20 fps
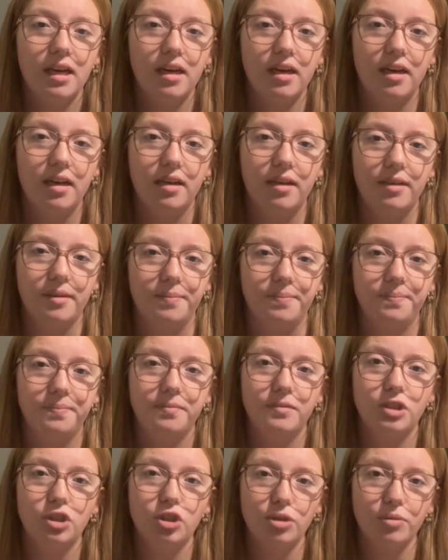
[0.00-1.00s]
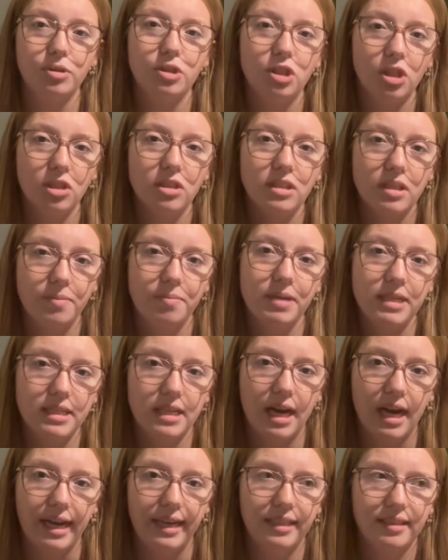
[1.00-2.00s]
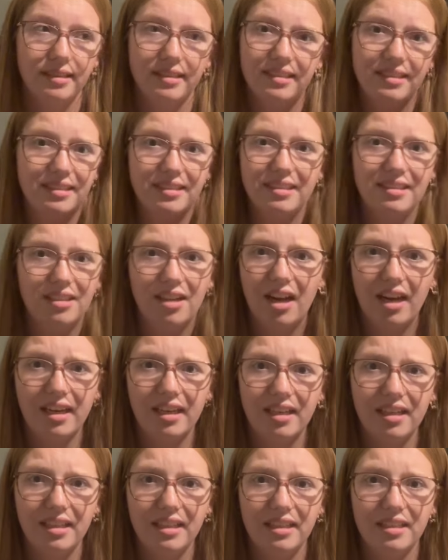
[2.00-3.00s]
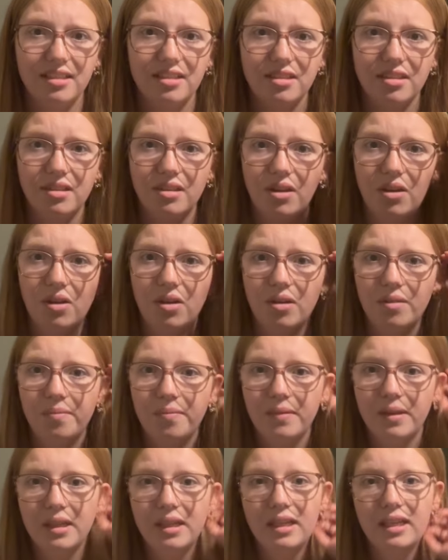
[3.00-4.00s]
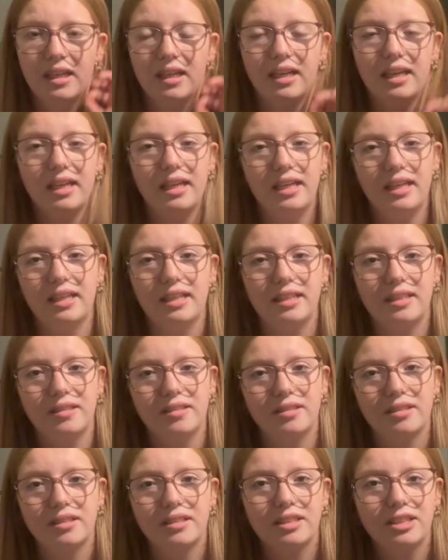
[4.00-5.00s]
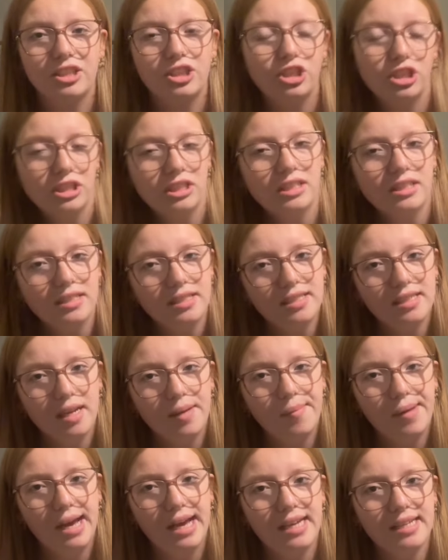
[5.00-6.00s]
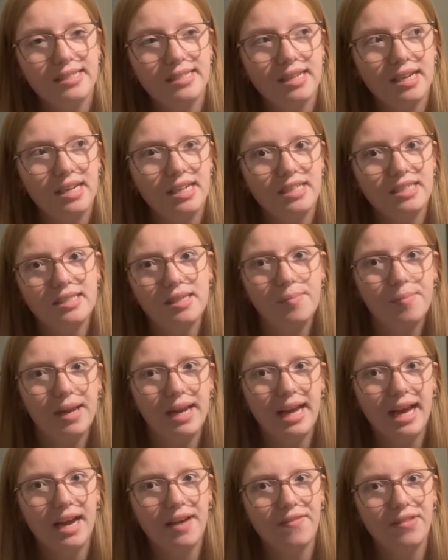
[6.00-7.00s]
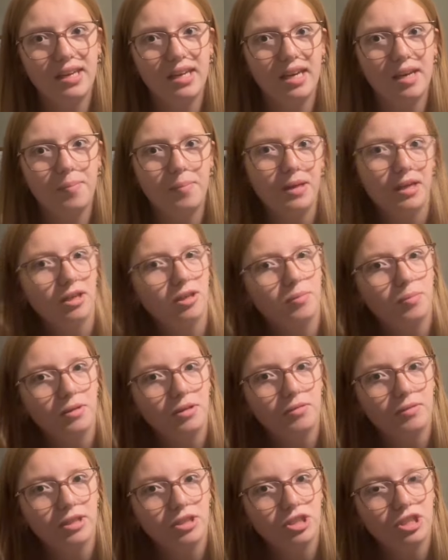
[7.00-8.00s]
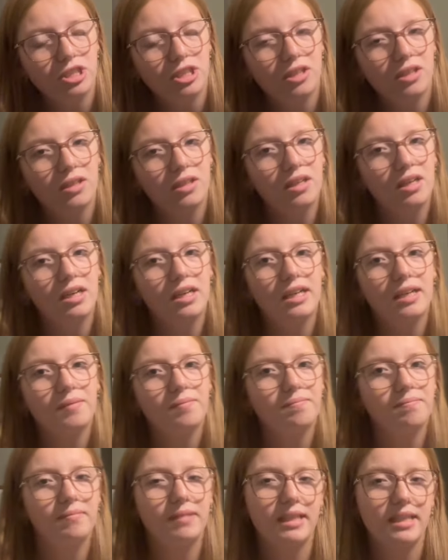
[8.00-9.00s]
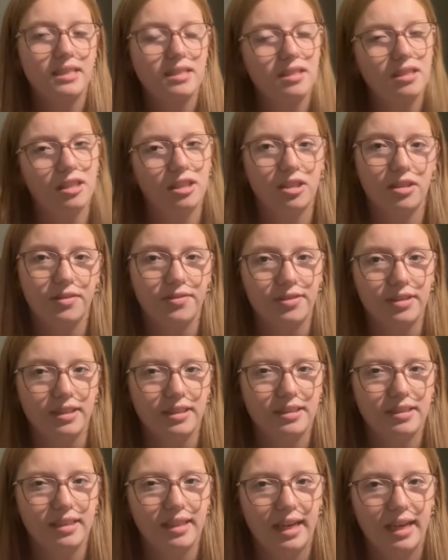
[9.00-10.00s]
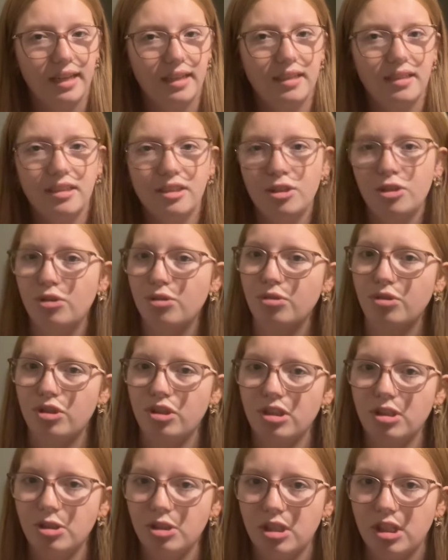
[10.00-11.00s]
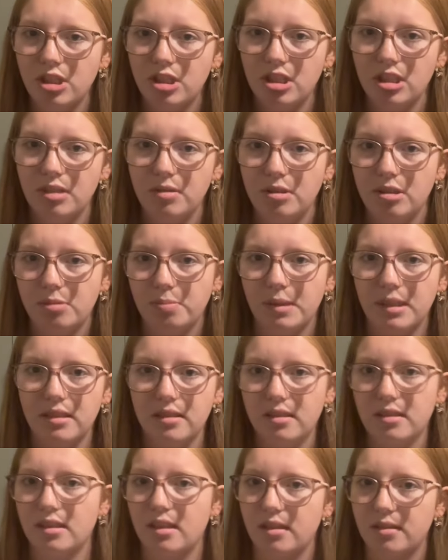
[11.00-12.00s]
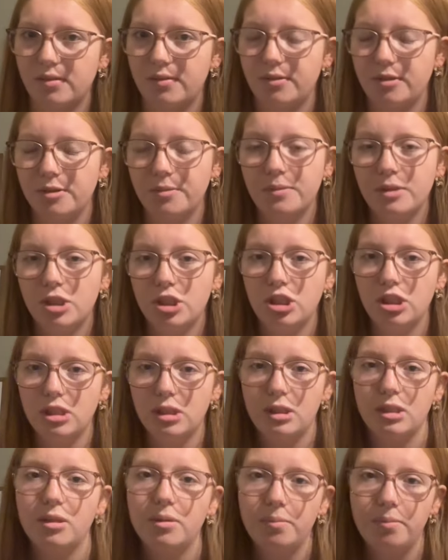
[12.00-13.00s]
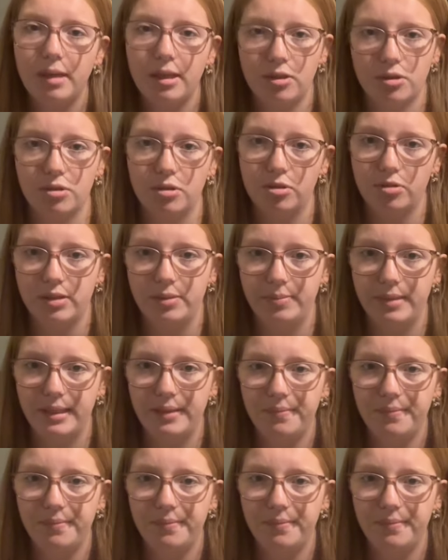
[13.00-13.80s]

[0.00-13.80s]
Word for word: Um, service dogs can be dyed. It's not against the law. And just as the same as somebody having a pink or blue wheelchair, it's the equivalent to that. You shouldn't judge it just because it's colorful. She's still medical equipment.